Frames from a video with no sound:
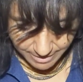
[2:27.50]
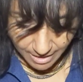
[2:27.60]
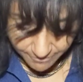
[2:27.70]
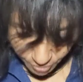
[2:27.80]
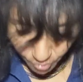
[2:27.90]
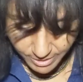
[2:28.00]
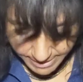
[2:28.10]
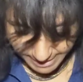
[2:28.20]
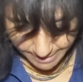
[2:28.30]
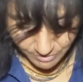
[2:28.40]
Of course
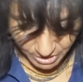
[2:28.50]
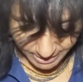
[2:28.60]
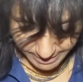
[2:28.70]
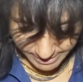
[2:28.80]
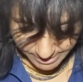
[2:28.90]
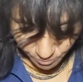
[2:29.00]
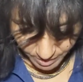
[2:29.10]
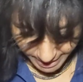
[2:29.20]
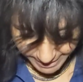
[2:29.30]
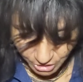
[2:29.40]
I am jealous when
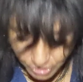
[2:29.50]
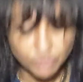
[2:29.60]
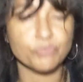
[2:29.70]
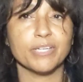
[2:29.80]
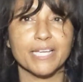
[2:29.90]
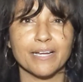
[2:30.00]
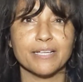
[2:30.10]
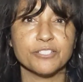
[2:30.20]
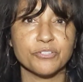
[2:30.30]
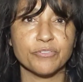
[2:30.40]
I too
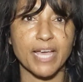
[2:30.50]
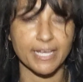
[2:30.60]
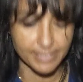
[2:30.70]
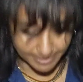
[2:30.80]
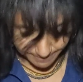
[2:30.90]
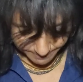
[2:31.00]
cannot do that.